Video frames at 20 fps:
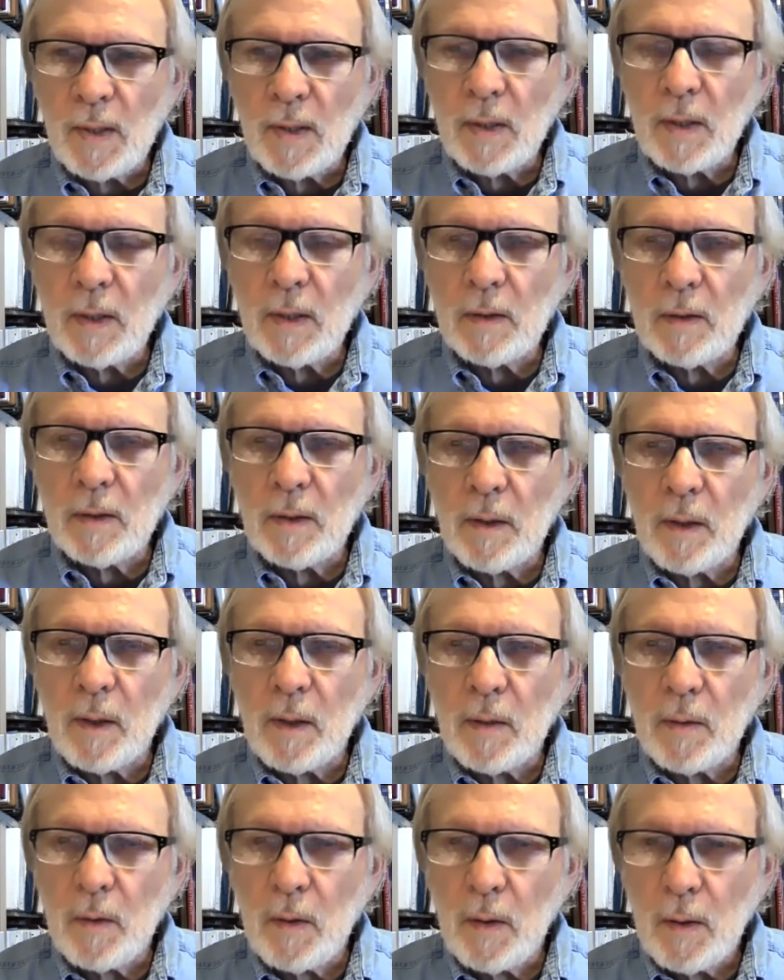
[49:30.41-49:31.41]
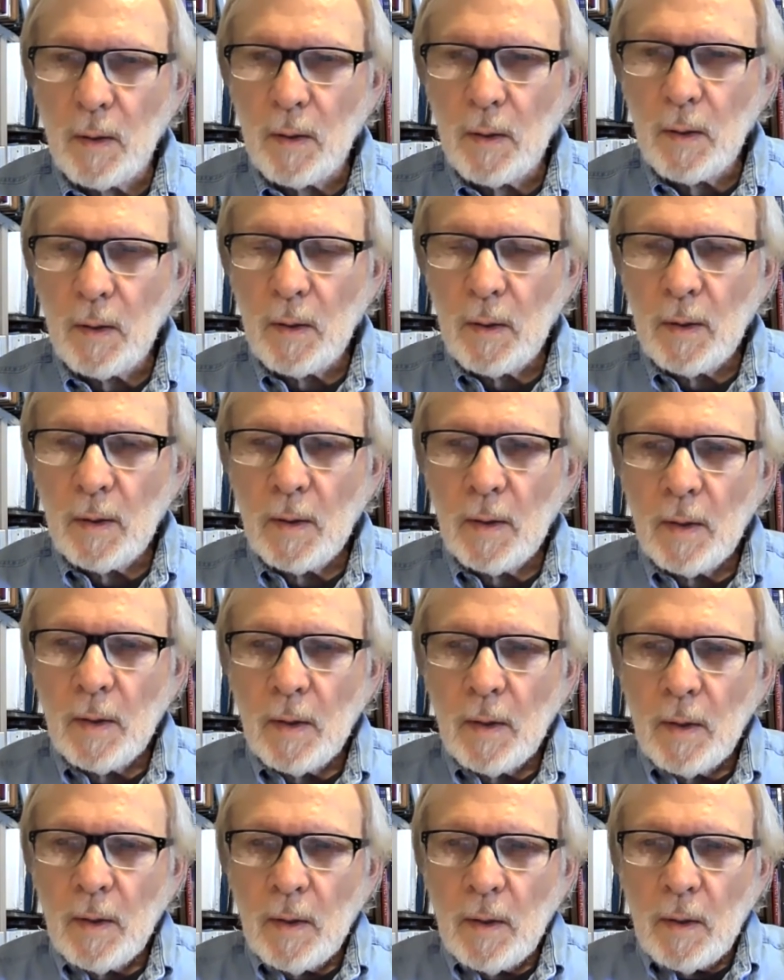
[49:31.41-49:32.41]
And uh,
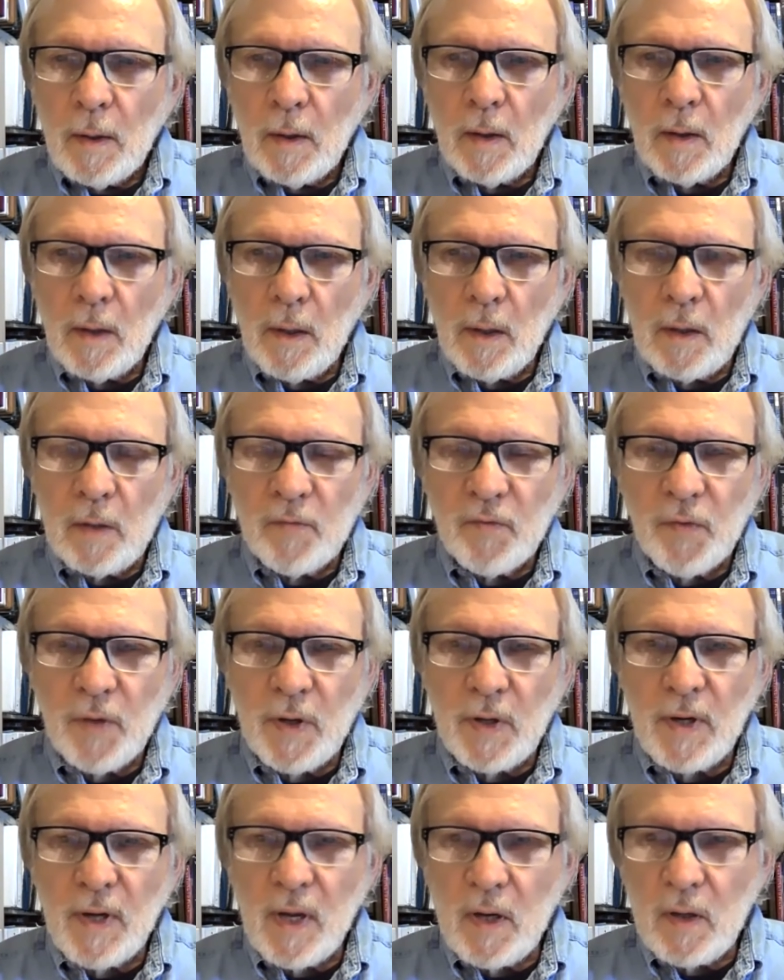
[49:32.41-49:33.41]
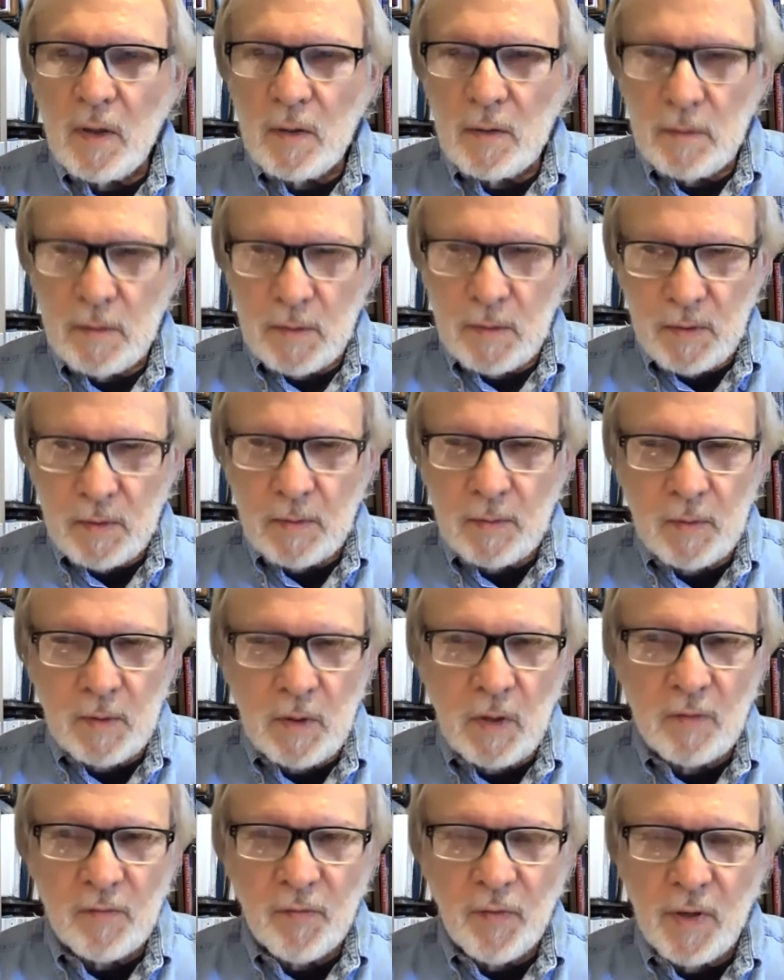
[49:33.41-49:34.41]
our friend,
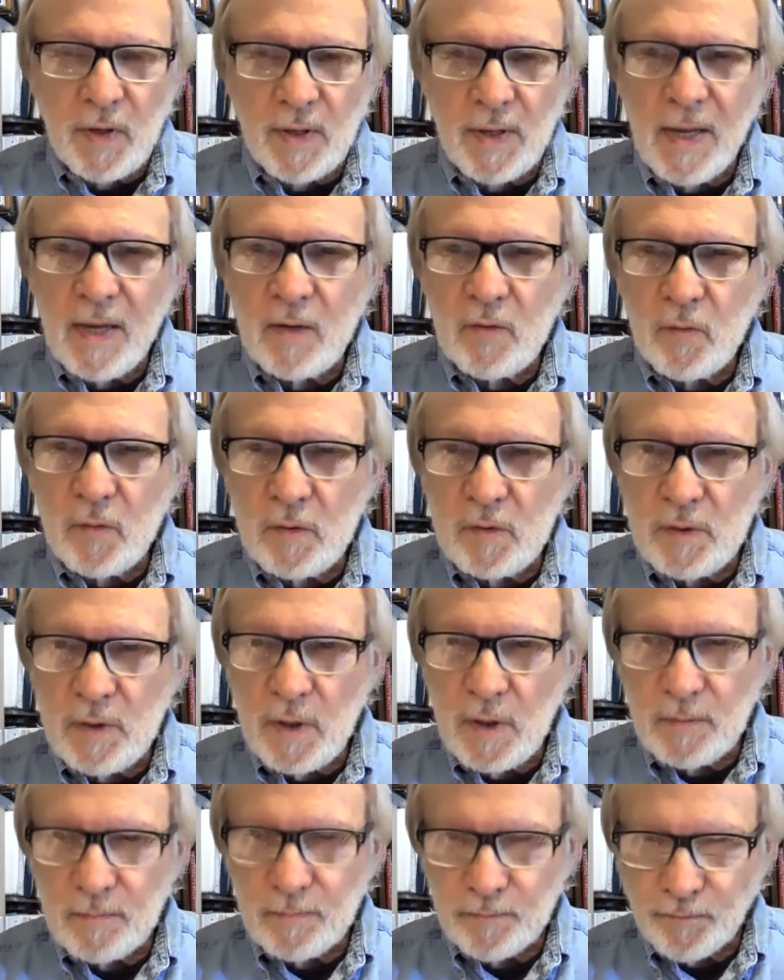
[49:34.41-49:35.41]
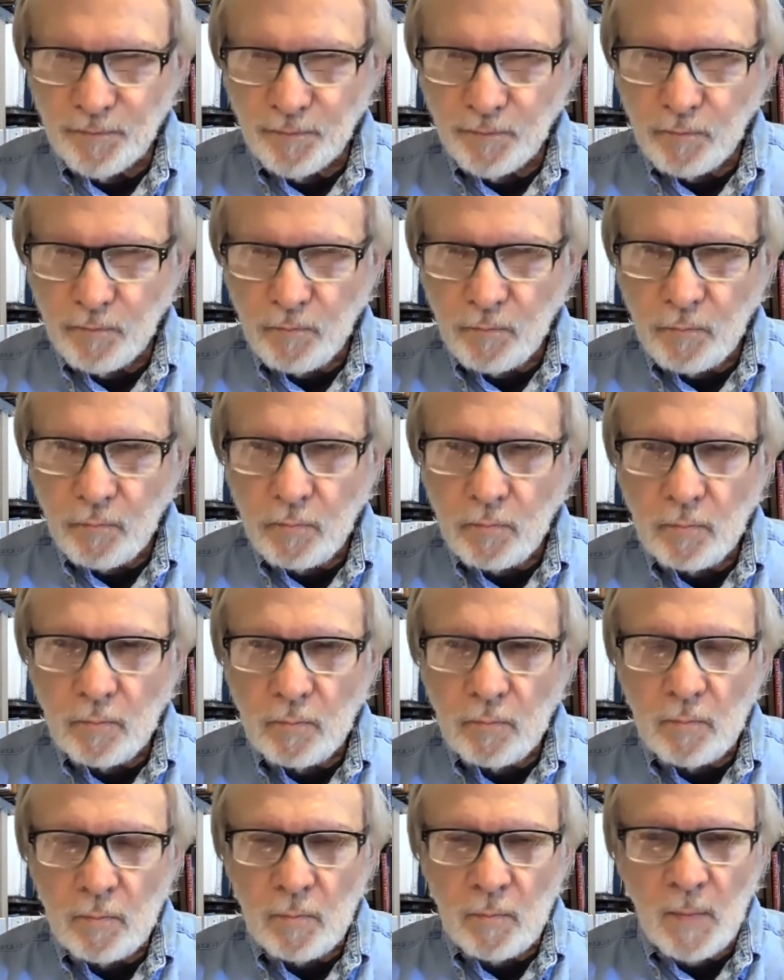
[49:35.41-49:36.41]
young friend Andrew said,
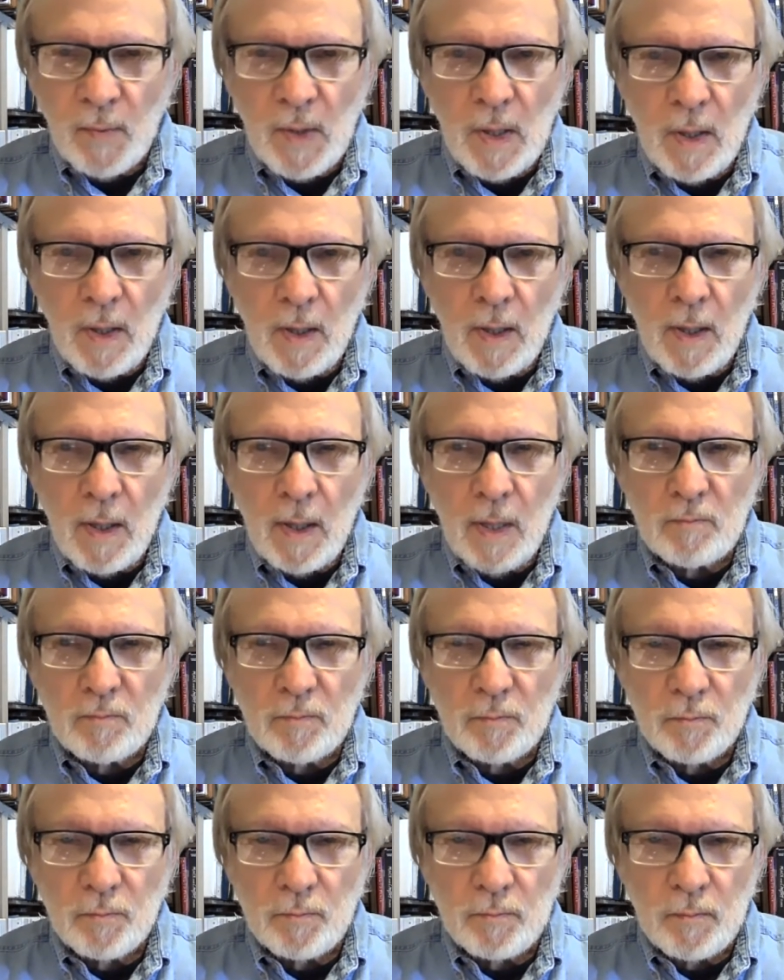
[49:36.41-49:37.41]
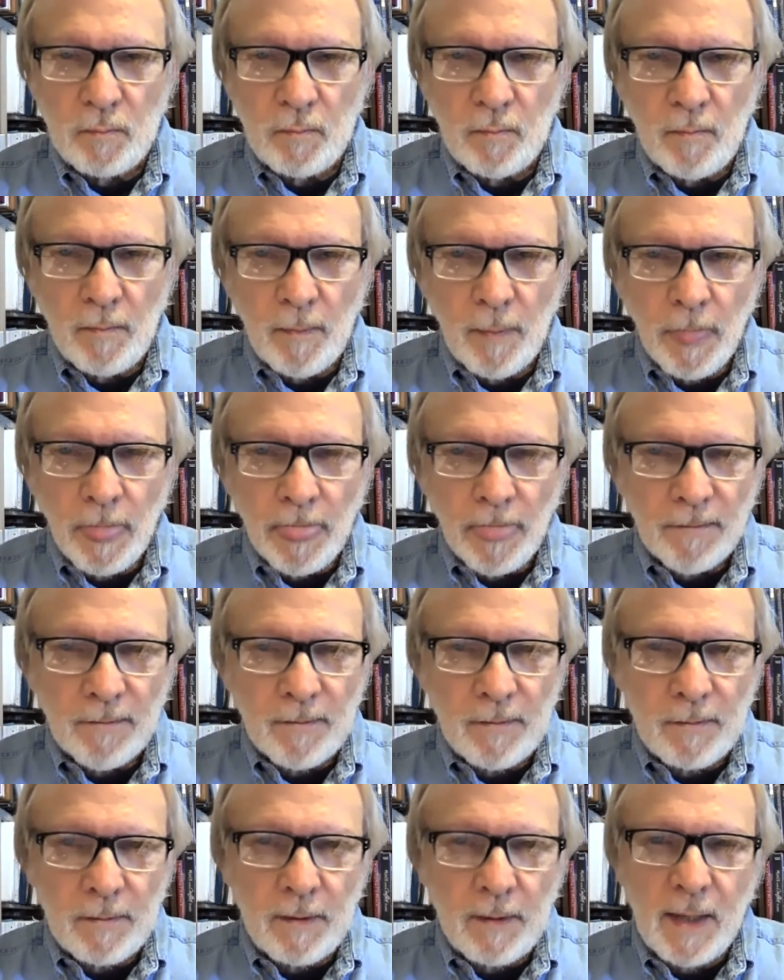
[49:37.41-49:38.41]
um,
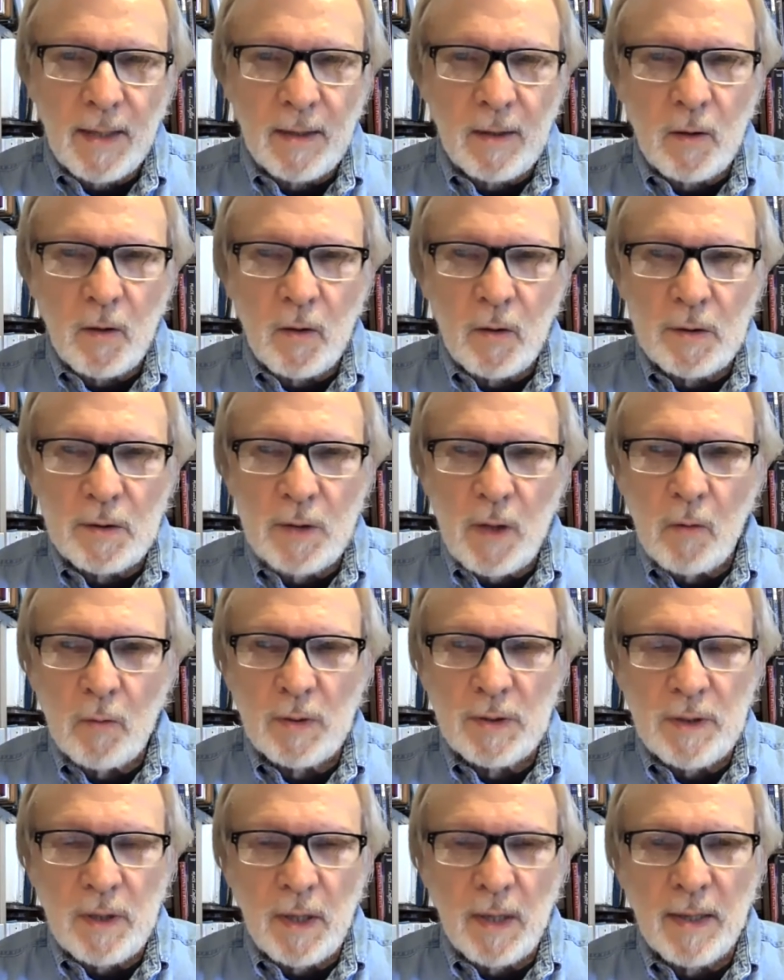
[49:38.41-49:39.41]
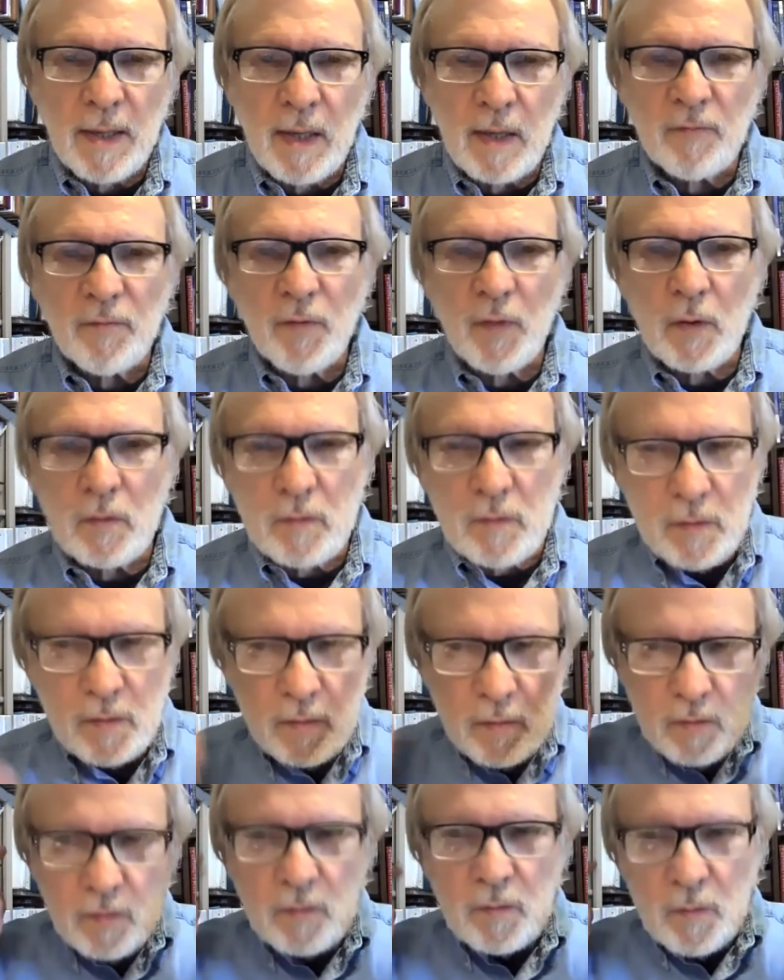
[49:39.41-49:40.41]
I don't know, he's always got
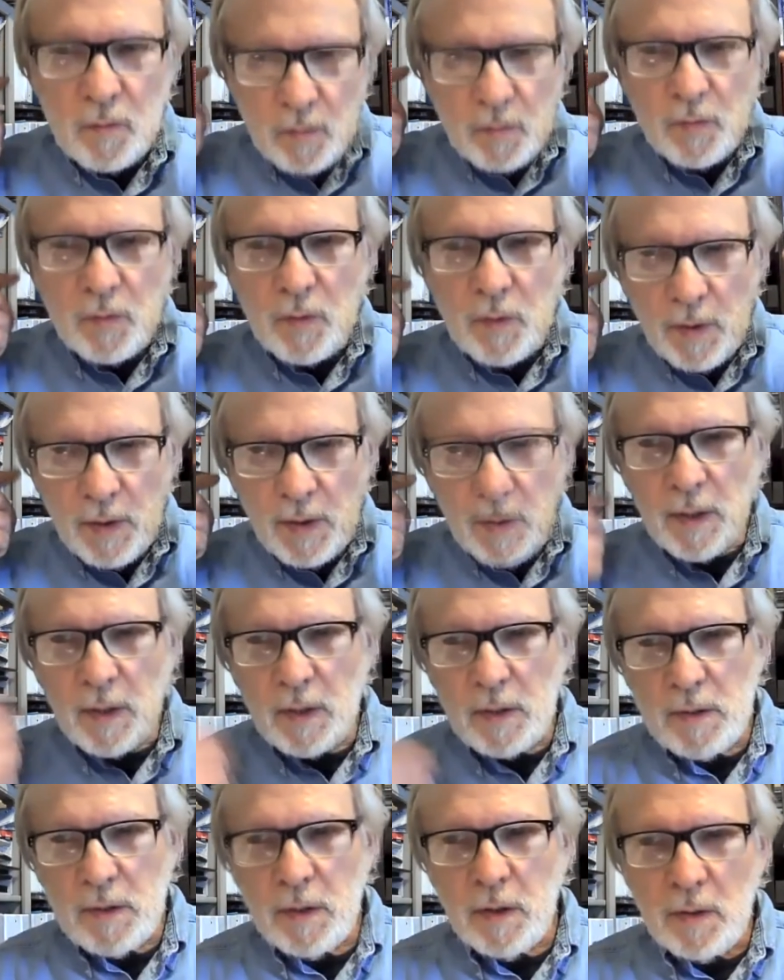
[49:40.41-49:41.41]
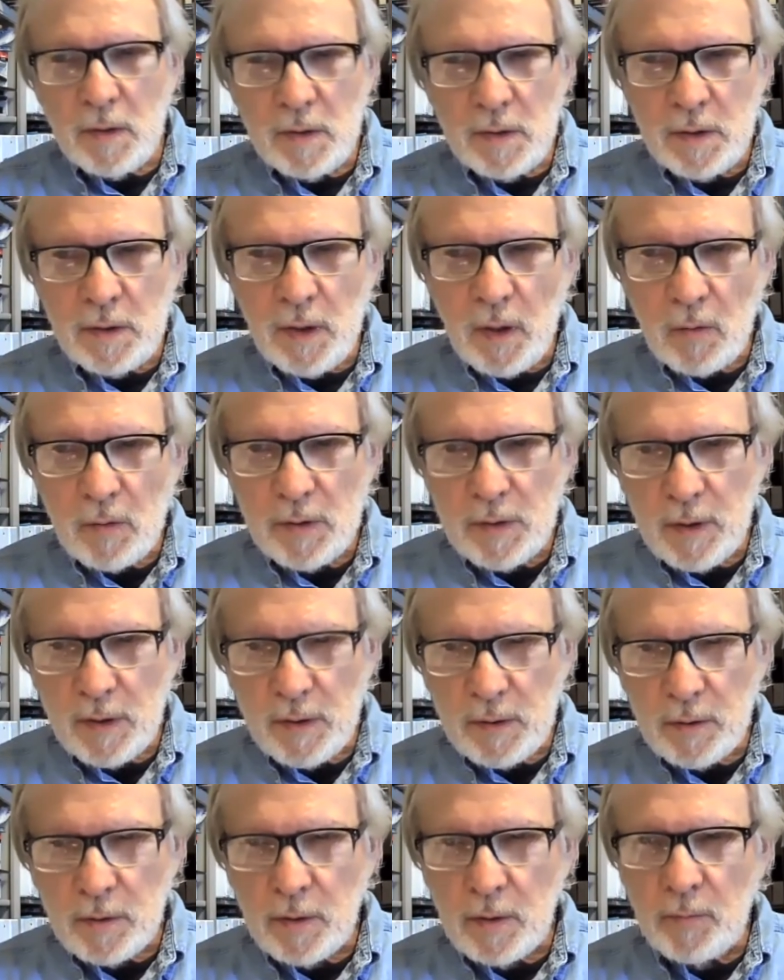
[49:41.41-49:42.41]
headphones in his ears. He's always
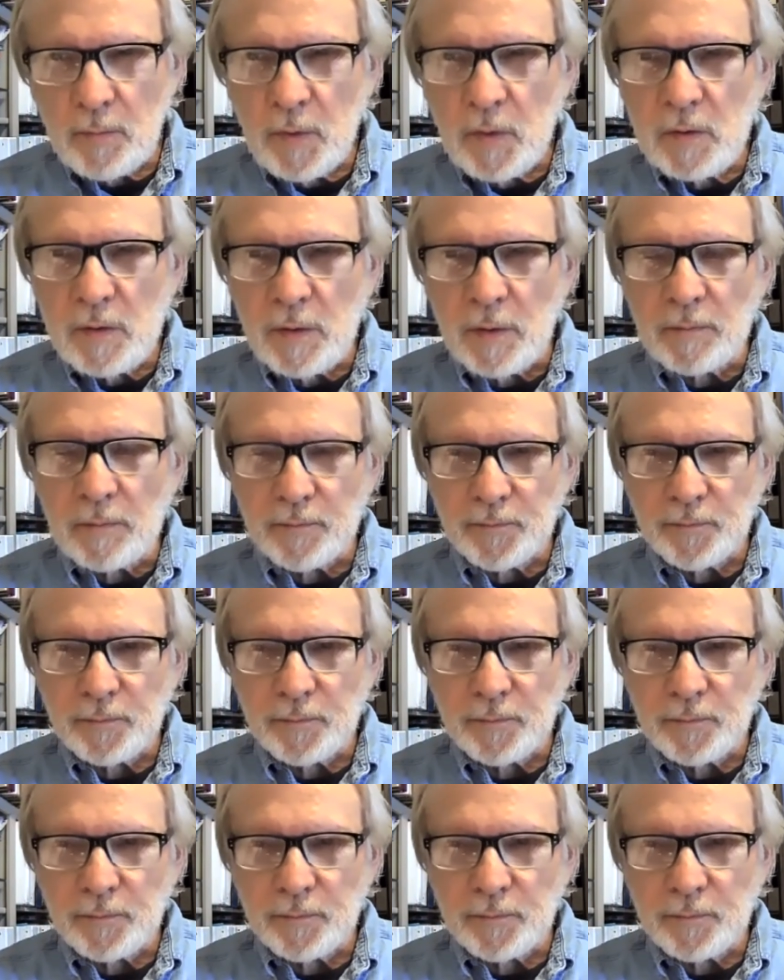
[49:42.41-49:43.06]
listening to music.